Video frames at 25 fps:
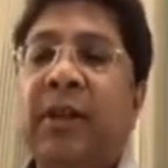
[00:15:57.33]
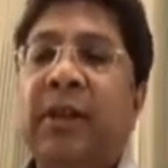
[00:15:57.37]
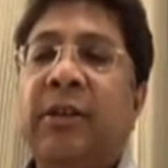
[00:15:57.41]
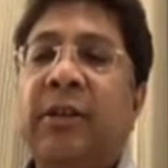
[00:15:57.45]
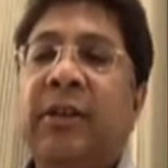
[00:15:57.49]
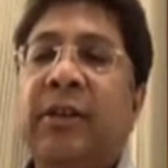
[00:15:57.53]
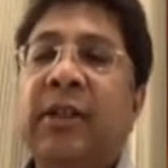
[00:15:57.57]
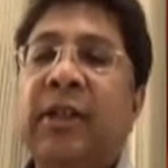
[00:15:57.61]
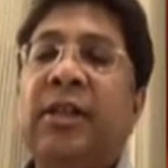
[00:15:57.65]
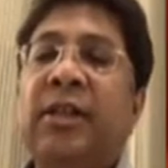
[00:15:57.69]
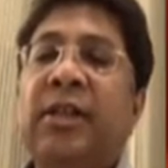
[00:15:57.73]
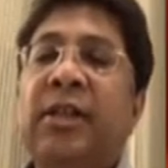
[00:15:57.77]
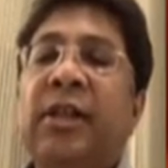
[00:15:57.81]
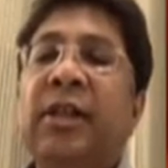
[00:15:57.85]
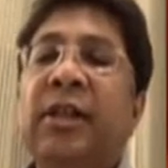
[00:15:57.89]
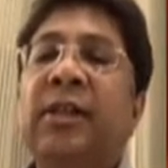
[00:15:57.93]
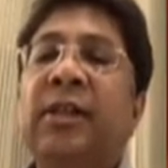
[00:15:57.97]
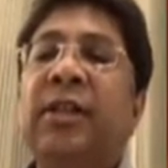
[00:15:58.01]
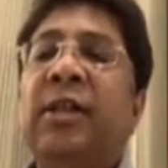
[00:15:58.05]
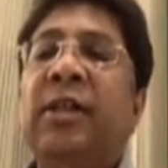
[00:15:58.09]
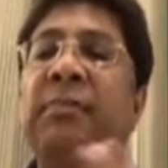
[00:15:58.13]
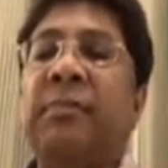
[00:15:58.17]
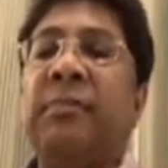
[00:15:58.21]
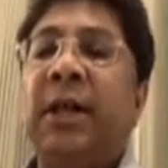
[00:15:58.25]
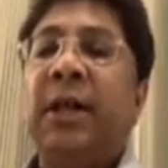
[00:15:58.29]
return
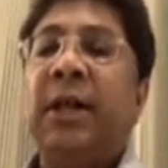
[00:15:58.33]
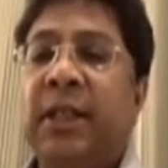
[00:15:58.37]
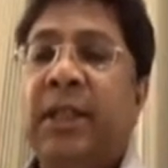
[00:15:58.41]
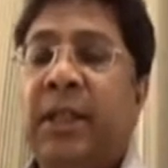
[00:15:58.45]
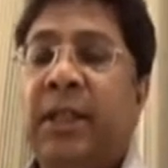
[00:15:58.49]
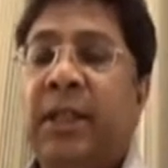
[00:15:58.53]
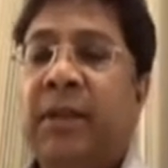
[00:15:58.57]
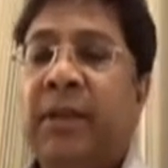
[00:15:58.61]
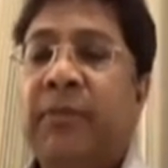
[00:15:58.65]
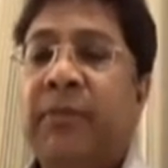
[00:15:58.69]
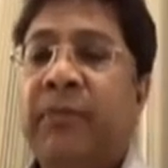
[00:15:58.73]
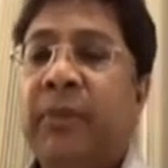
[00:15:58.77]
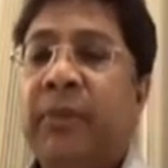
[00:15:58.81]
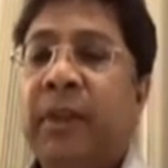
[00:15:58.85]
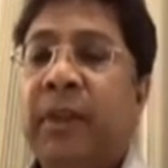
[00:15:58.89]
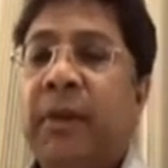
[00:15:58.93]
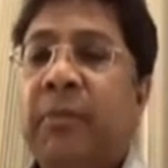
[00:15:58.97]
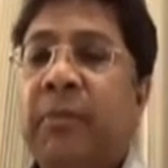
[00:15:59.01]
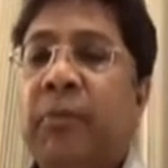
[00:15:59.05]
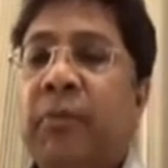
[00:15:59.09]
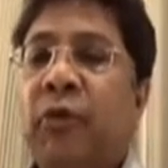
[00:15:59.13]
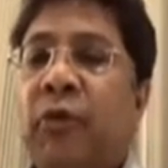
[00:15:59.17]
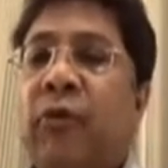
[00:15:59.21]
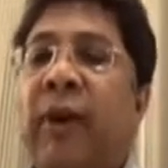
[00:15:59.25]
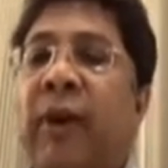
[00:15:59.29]
the money,
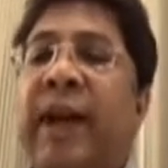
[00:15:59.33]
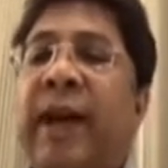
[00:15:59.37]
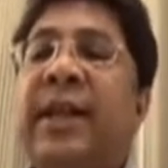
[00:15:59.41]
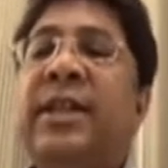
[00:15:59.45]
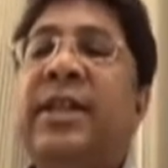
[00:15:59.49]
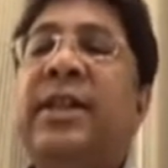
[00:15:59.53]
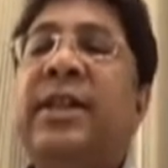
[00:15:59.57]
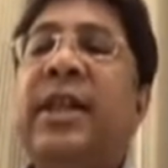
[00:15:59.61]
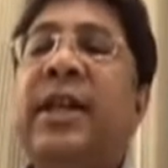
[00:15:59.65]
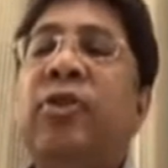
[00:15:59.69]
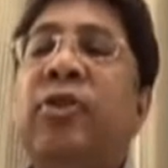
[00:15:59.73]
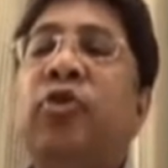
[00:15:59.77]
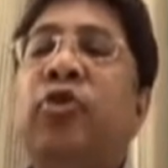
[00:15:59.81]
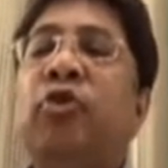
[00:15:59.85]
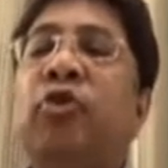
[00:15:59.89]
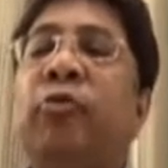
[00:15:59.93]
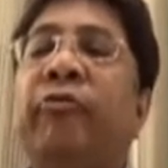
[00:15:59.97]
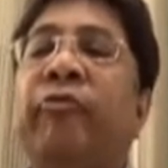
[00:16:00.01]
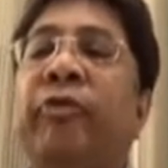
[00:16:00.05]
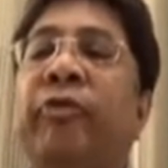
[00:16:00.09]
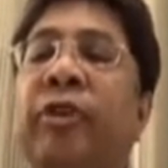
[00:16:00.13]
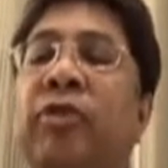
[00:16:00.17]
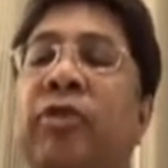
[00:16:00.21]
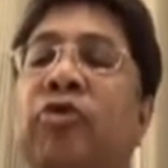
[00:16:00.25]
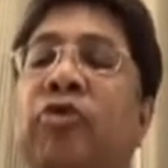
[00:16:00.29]
provided you
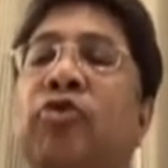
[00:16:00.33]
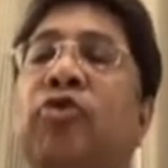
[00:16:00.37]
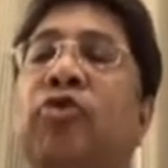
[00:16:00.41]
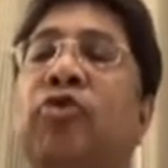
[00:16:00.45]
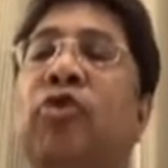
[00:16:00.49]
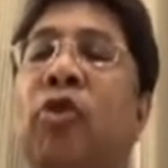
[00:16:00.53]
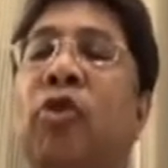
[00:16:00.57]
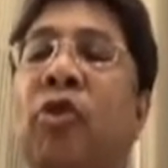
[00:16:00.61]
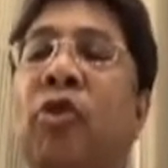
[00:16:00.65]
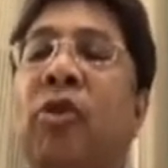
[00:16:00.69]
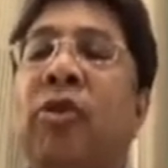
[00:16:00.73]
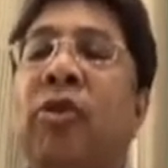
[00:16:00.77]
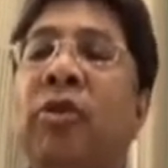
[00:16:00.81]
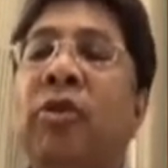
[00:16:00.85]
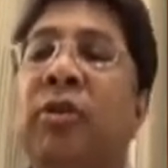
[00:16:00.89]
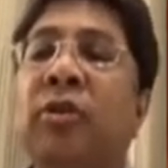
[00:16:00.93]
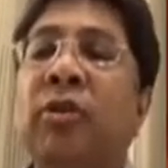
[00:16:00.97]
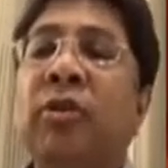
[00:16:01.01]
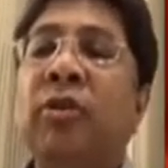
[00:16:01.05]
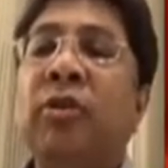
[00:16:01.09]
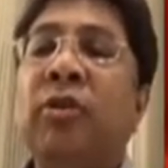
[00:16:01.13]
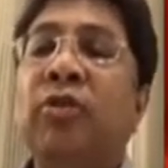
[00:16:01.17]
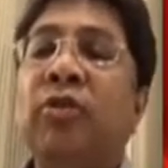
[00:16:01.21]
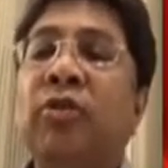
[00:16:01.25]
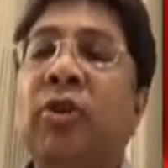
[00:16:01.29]
withdraw
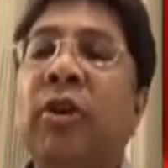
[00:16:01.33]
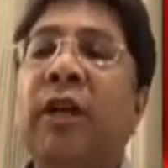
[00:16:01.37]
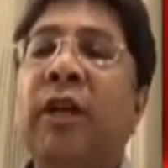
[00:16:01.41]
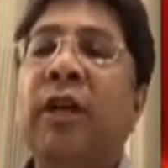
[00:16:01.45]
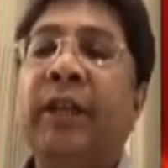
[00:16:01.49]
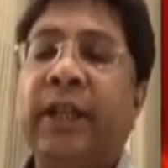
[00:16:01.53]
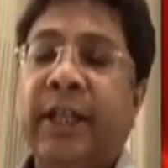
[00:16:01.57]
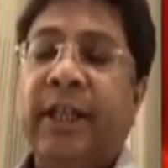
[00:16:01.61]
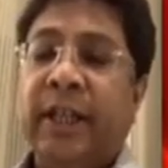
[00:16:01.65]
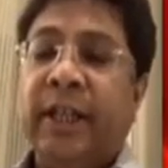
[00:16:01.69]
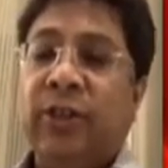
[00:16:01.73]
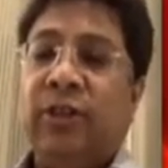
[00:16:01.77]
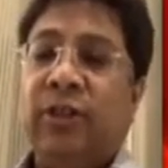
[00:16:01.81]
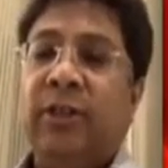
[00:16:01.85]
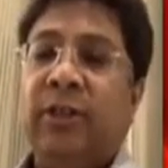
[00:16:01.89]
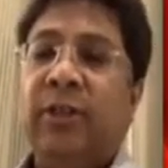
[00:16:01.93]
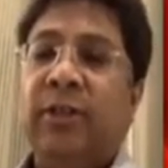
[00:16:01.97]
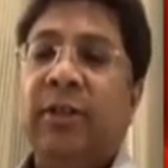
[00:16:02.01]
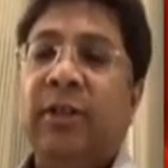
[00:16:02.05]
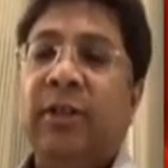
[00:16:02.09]
your litigation.